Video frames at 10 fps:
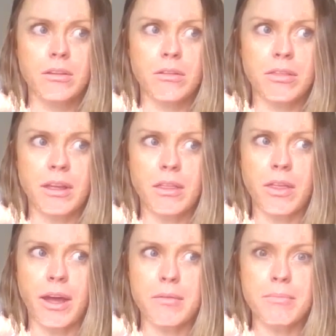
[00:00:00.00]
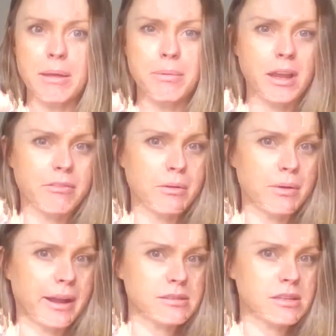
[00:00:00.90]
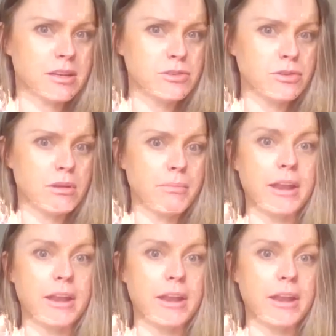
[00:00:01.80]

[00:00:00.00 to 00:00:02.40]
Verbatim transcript: you think that maybe everyone else can do them.